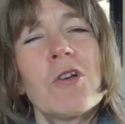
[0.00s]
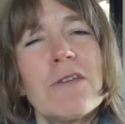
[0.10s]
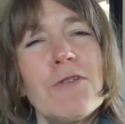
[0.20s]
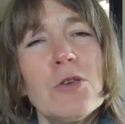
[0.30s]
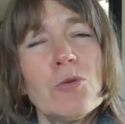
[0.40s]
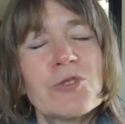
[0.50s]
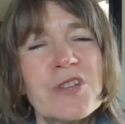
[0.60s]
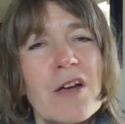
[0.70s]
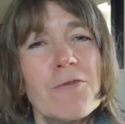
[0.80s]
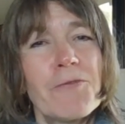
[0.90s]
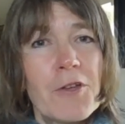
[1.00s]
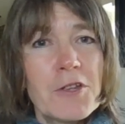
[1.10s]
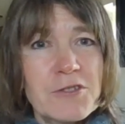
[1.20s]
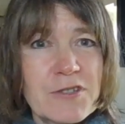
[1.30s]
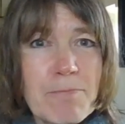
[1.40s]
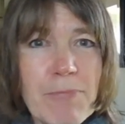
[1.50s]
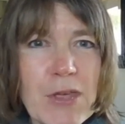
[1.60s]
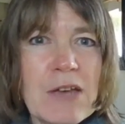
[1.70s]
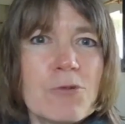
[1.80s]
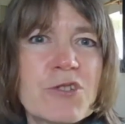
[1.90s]
giving yourself
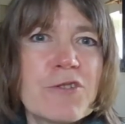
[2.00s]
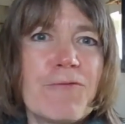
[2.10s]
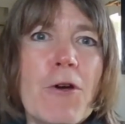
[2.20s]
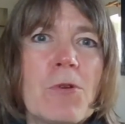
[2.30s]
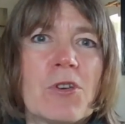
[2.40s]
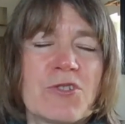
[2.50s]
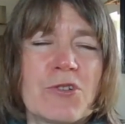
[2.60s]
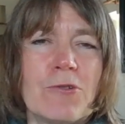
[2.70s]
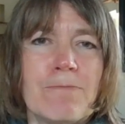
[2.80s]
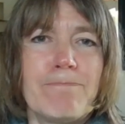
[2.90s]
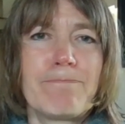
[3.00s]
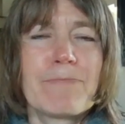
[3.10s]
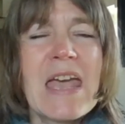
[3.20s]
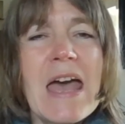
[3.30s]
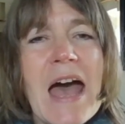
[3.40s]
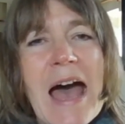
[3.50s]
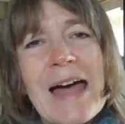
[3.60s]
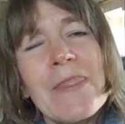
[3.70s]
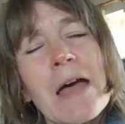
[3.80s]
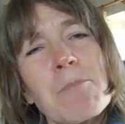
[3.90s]
something else to focus on.
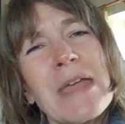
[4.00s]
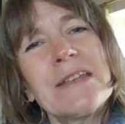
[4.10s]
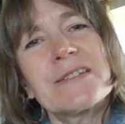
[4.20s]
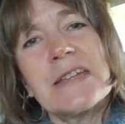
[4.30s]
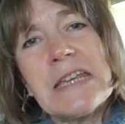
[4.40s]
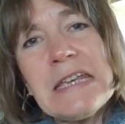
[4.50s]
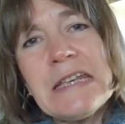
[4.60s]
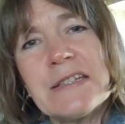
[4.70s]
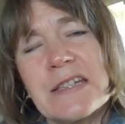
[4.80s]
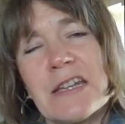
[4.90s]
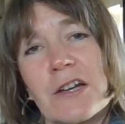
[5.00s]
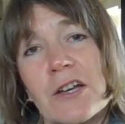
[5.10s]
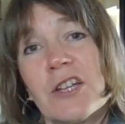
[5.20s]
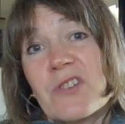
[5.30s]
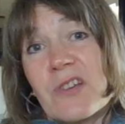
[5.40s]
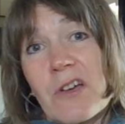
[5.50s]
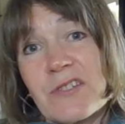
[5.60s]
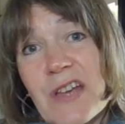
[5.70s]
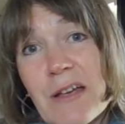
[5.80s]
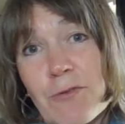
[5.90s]
And that makes it easier to
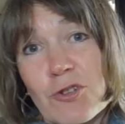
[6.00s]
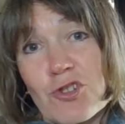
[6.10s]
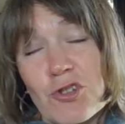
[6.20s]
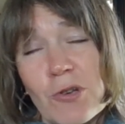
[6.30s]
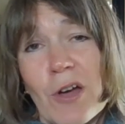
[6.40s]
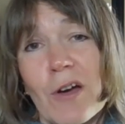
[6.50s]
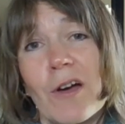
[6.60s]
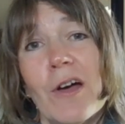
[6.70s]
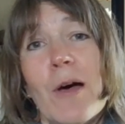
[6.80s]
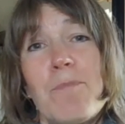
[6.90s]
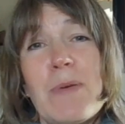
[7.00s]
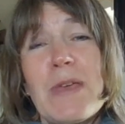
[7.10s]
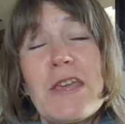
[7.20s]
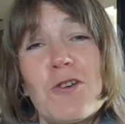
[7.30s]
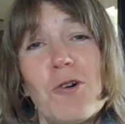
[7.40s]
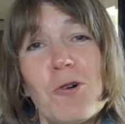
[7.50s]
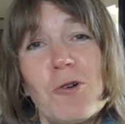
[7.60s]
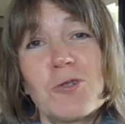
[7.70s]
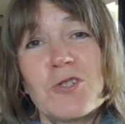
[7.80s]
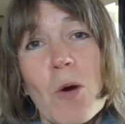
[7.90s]
cut out the sugar,
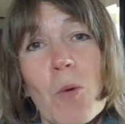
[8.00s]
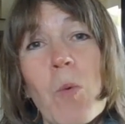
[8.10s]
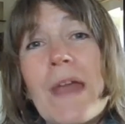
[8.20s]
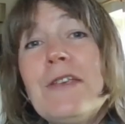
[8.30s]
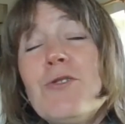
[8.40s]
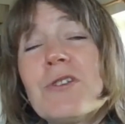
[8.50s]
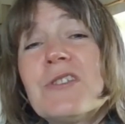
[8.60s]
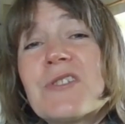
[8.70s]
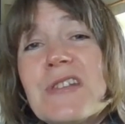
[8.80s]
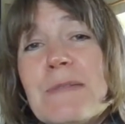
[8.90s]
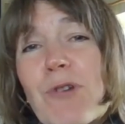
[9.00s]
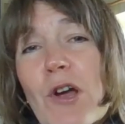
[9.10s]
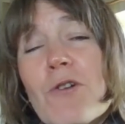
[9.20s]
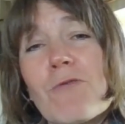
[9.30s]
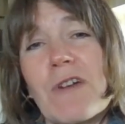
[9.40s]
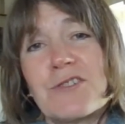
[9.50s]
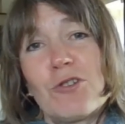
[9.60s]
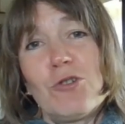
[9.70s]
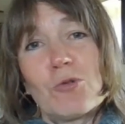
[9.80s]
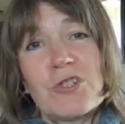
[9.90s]
because when you can see progress
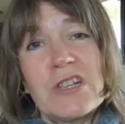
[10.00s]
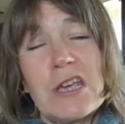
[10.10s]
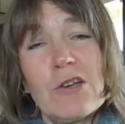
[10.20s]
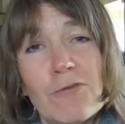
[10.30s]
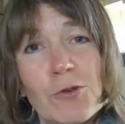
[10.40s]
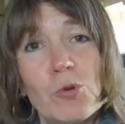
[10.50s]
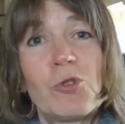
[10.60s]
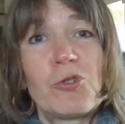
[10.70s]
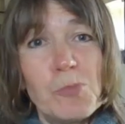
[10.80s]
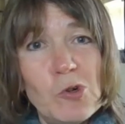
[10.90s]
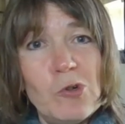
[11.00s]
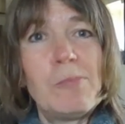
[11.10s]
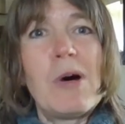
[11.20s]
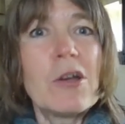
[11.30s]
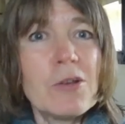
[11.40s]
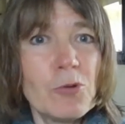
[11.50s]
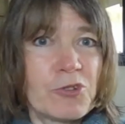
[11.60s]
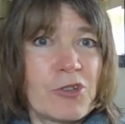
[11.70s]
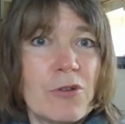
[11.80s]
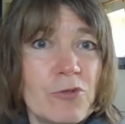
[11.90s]
and you're ticking off your small
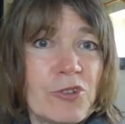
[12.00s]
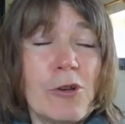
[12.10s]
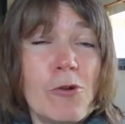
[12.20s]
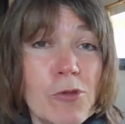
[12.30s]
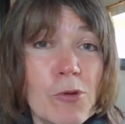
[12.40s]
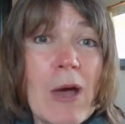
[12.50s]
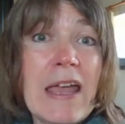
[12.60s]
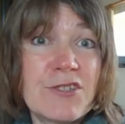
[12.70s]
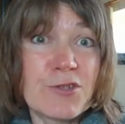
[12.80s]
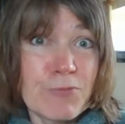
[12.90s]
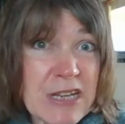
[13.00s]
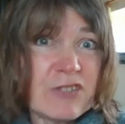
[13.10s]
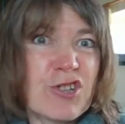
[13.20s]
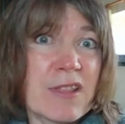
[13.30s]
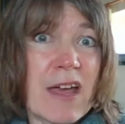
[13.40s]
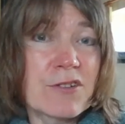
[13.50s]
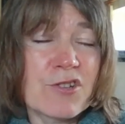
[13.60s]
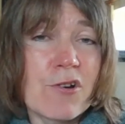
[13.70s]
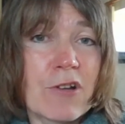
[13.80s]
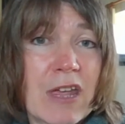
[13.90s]
milestones along the way to reaching that
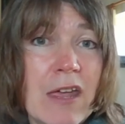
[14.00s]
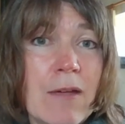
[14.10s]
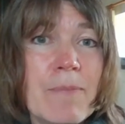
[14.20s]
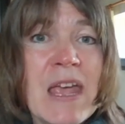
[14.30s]
target,